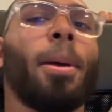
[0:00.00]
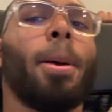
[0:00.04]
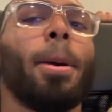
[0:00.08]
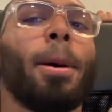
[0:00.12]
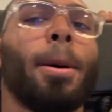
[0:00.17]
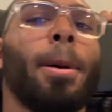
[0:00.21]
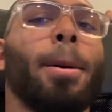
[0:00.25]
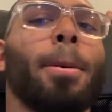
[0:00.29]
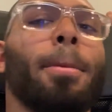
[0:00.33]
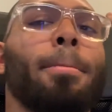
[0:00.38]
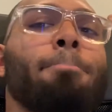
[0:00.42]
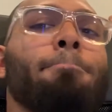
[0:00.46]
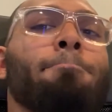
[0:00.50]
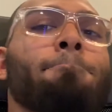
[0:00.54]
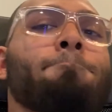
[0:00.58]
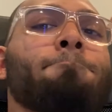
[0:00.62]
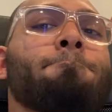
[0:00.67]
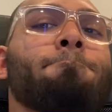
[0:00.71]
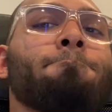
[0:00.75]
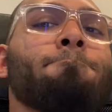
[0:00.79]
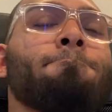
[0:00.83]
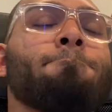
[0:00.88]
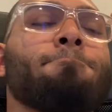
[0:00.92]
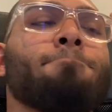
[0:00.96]

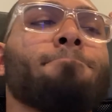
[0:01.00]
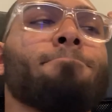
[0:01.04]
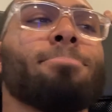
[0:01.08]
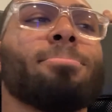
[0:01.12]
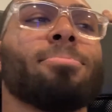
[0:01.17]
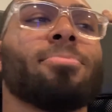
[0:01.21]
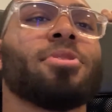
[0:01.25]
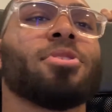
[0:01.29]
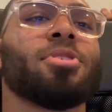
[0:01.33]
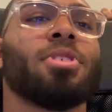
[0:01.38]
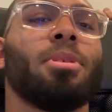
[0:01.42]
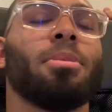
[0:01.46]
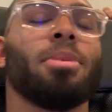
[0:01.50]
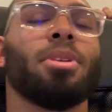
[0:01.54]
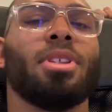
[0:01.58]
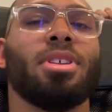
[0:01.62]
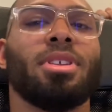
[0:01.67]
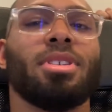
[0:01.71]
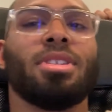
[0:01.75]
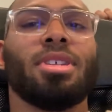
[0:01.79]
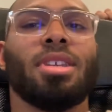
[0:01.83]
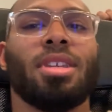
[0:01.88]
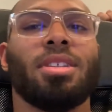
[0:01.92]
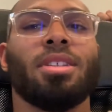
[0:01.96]
So I'm going
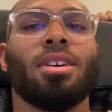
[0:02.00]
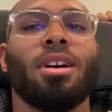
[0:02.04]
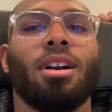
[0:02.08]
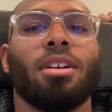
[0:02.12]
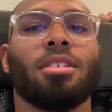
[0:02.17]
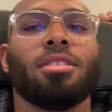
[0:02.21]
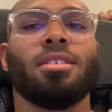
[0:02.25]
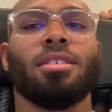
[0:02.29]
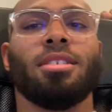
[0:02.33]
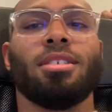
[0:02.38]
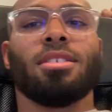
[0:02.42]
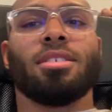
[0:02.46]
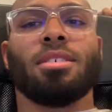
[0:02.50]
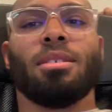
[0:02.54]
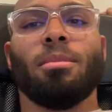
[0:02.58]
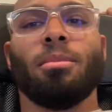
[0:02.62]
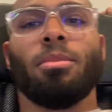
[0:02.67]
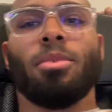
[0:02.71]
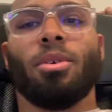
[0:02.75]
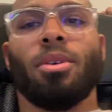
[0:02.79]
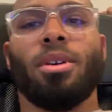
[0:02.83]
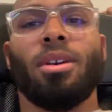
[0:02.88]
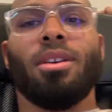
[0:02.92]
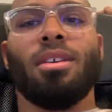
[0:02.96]
to see a doctor at some
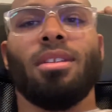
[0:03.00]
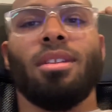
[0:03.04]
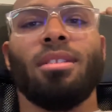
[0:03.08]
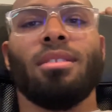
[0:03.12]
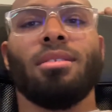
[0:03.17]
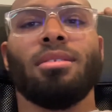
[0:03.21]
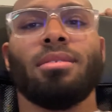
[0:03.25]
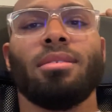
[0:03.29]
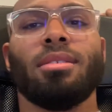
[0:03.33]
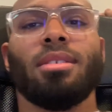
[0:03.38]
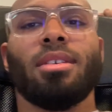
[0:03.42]
point and